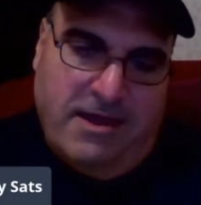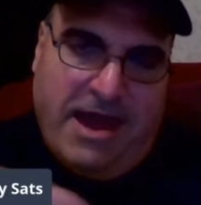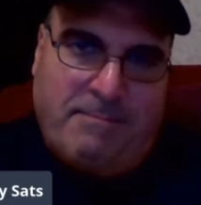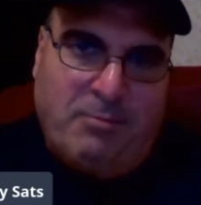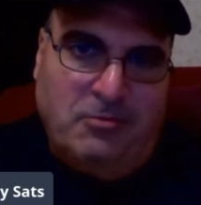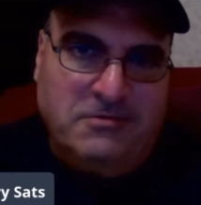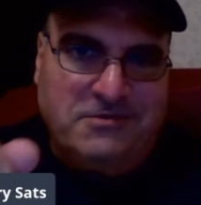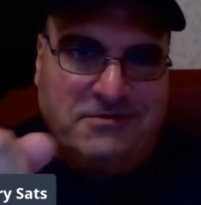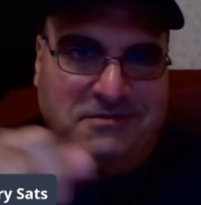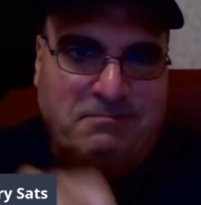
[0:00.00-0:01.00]
apples
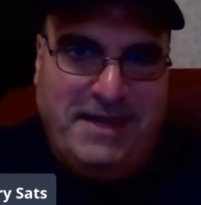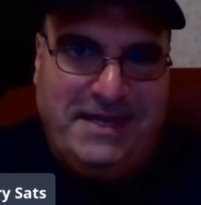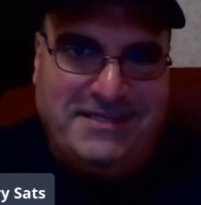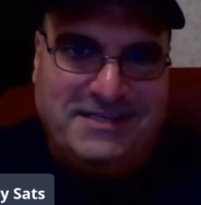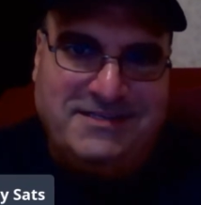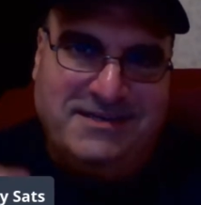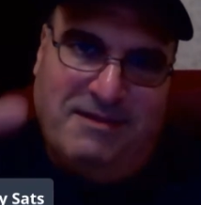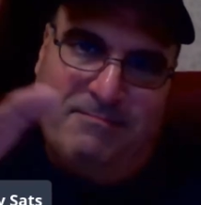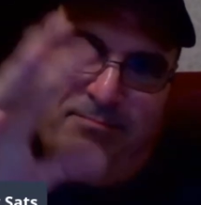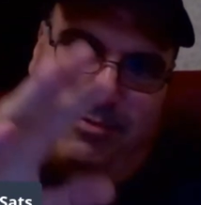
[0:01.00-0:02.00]
or some peaches, and
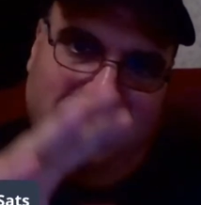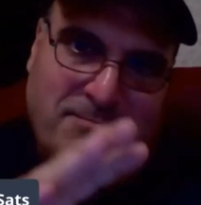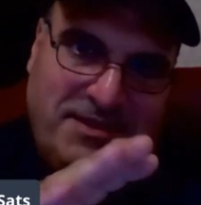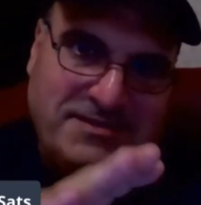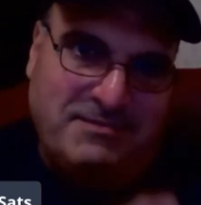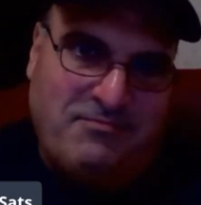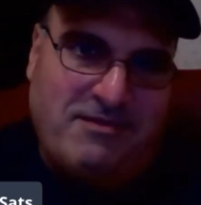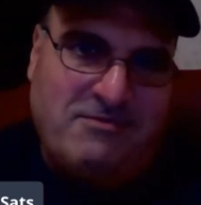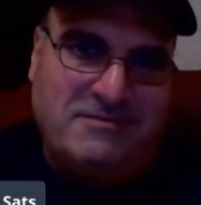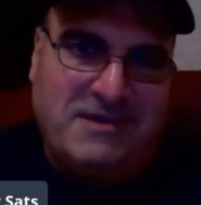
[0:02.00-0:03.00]
then put a piece of
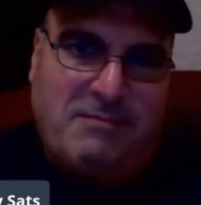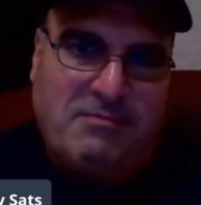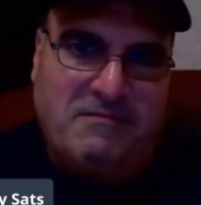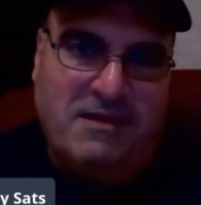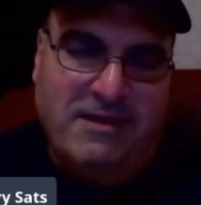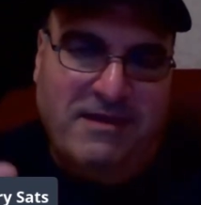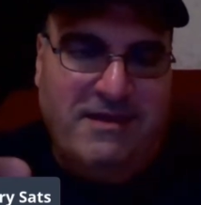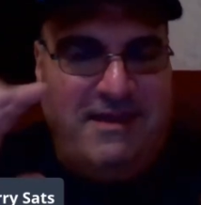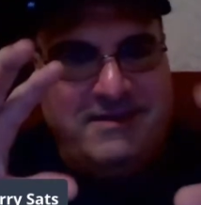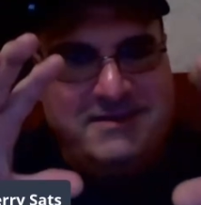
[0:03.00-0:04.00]
bread on top of it,
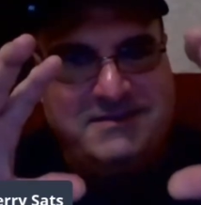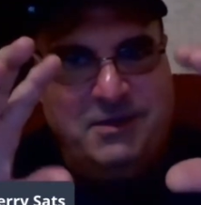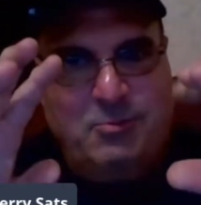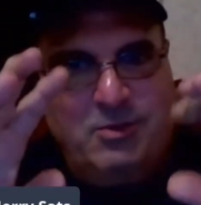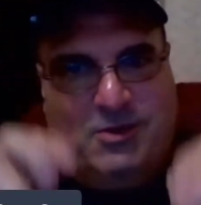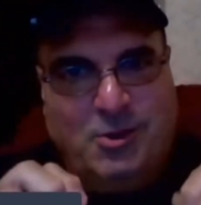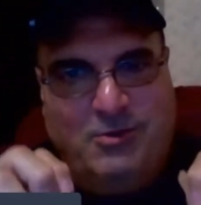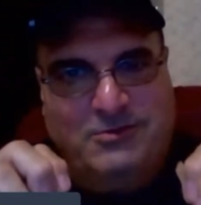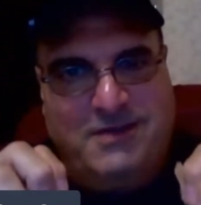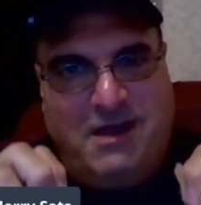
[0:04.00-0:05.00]
and this thing would
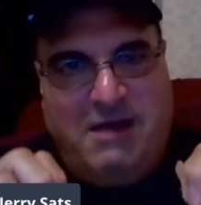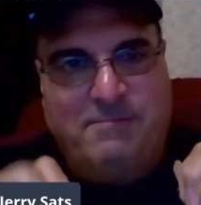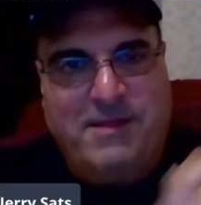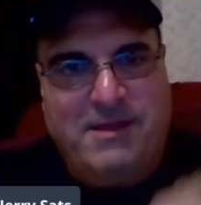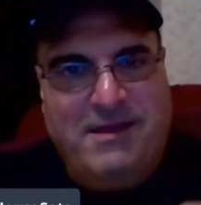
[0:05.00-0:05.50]
close up,